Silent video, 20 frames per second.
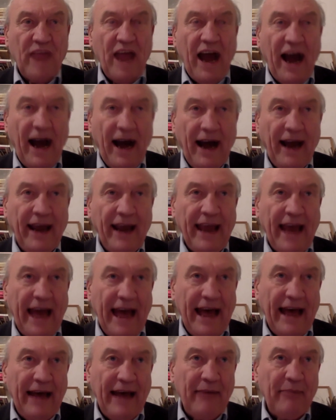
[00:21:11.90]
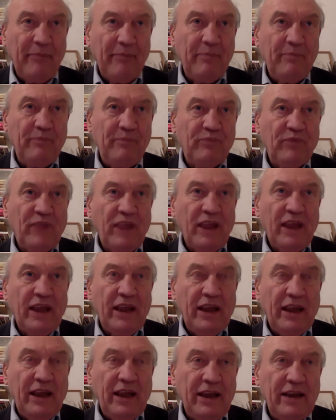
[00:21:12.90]
I am
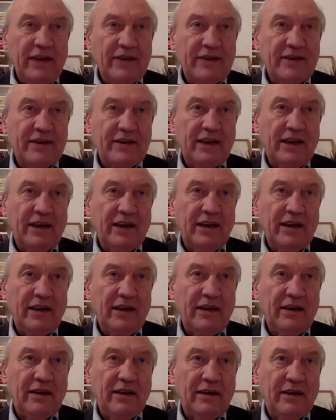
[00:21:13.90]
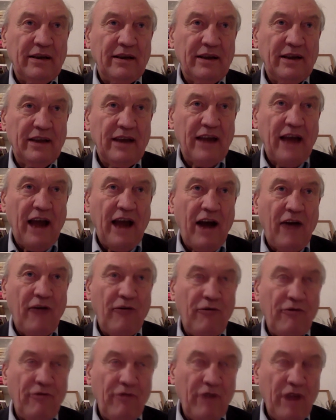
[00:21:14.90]
is uh,
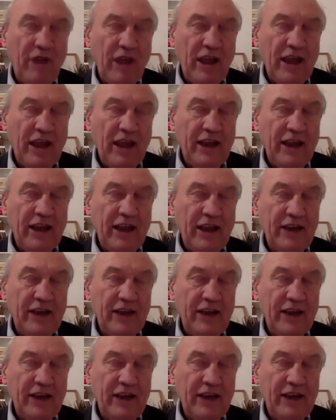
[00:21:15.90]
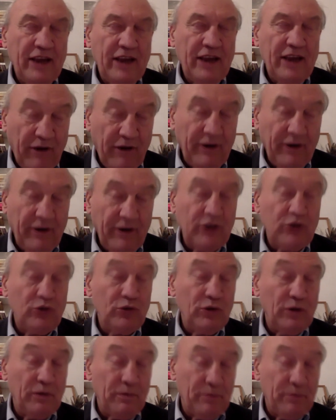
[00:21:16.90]
a, is referring
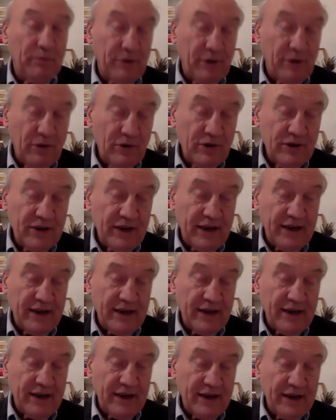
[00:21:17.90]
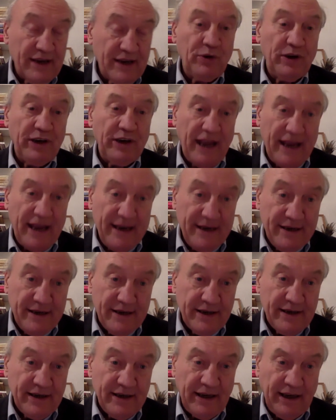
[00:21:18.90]
to a process and not to an
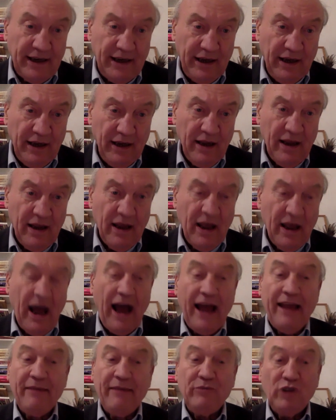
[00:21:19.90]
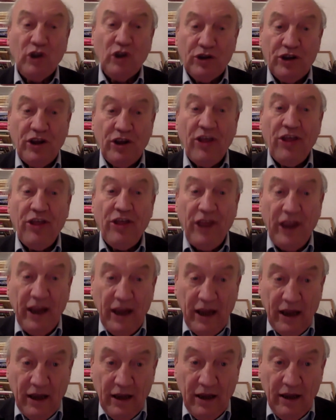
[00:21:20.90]
entity. I am not a
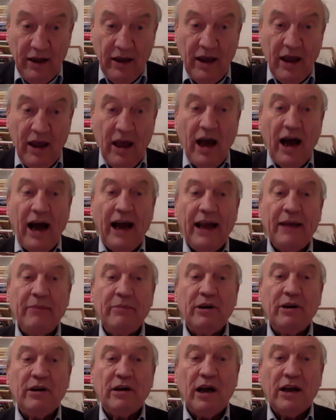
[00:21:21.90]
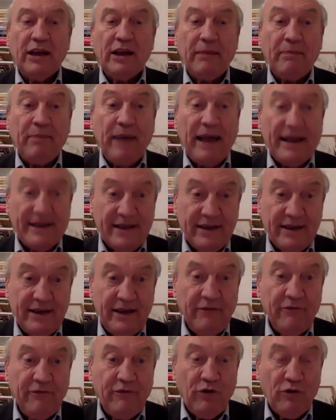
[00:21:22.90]
thing. I am a, a capacity
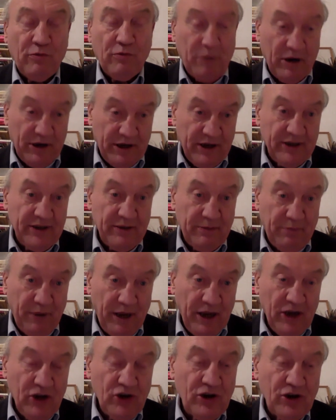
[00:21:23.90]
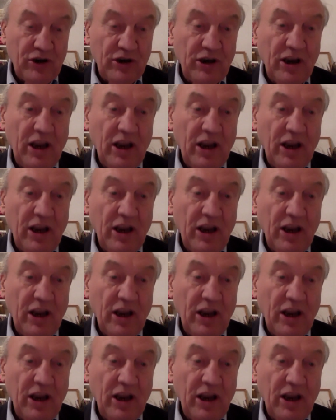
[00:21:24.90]
for participation.